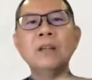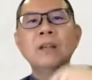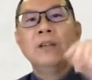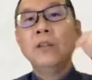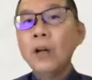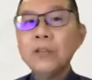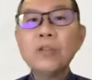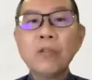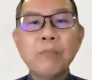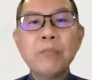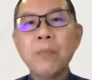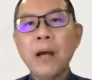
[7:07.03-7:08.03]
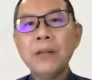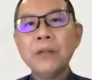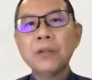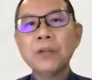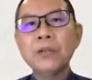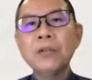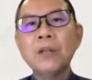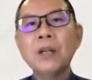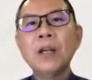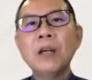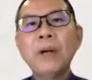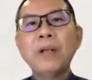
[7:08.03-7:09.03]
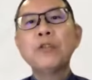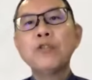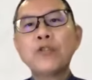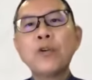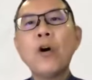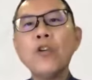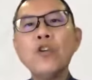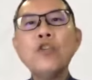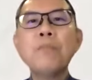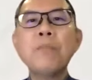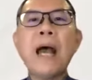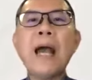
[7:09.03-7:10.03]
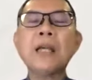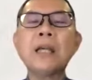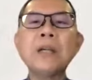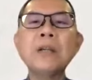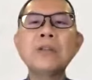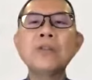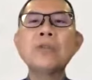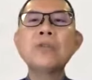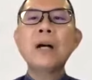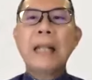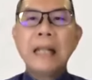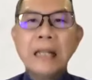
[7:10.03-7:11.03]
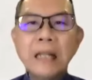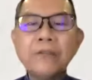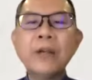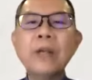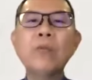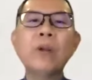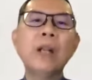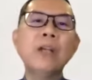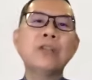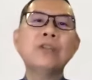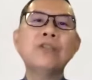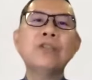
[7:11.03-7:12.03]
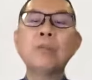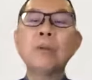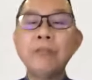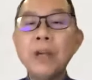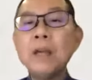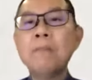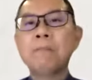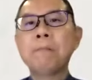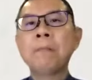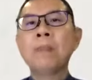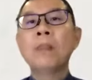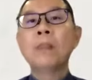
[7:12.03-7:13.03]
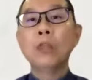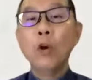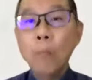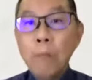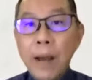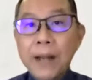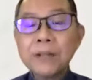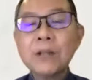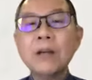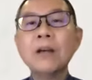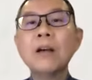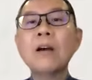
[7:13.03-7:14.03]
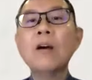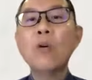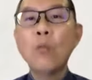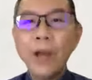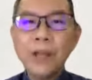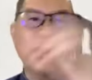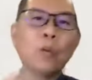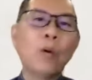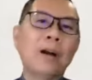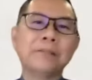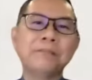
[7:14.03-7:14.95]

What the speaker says: Not to reprimand you, but to draw you back into a living relationship with Him, no matter where you are.